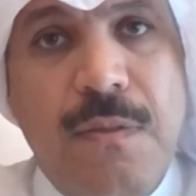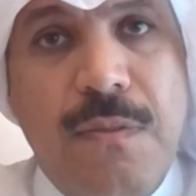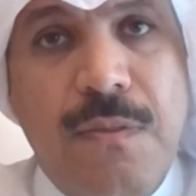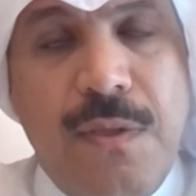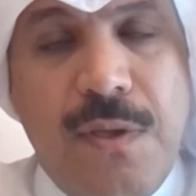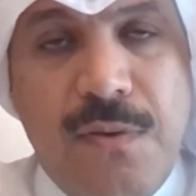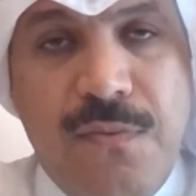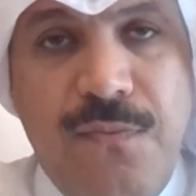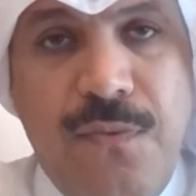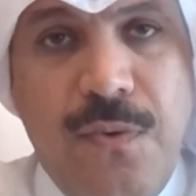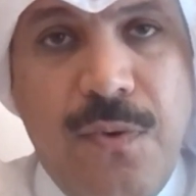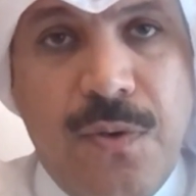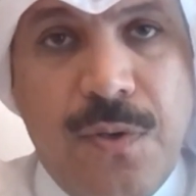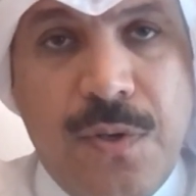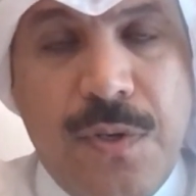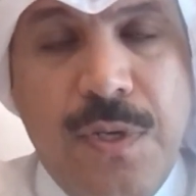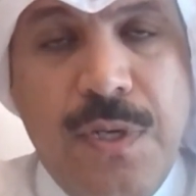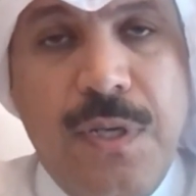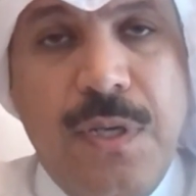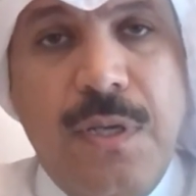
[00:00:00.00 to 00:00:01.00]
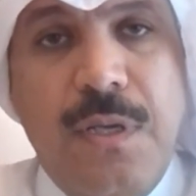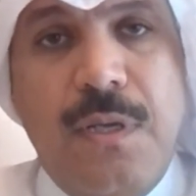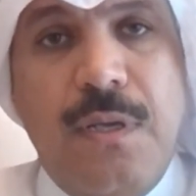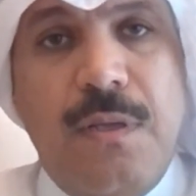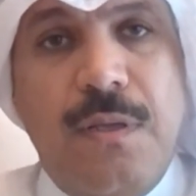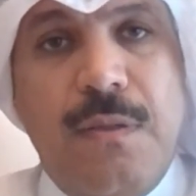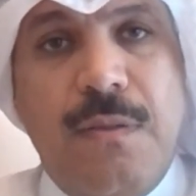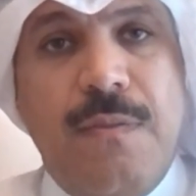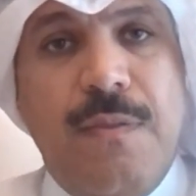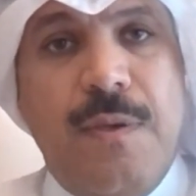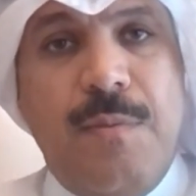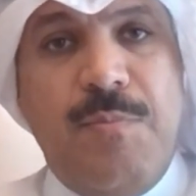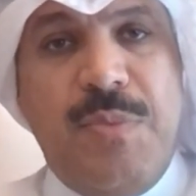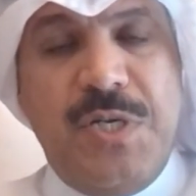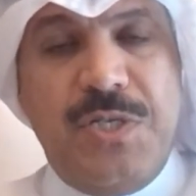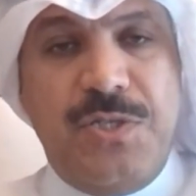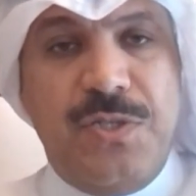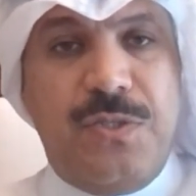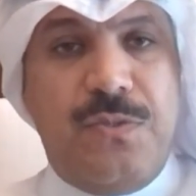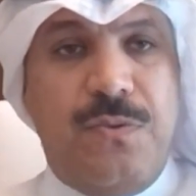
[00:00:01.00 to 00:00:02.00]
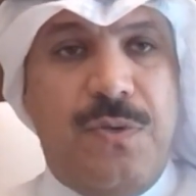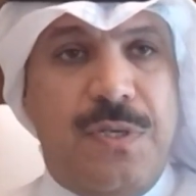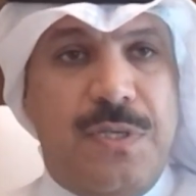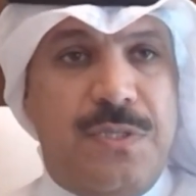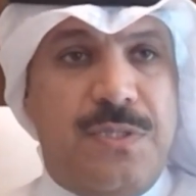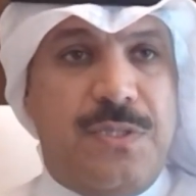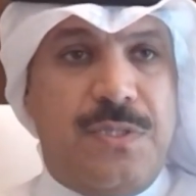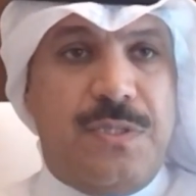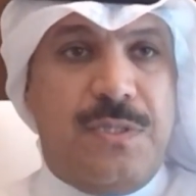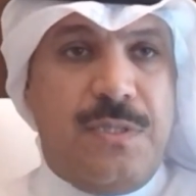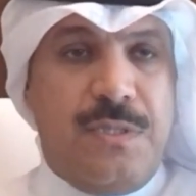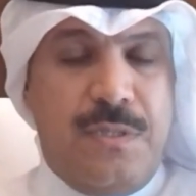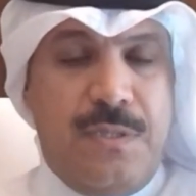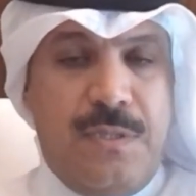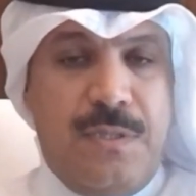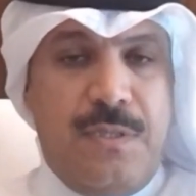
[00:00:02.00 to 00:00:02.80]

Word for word: therefore, the budget was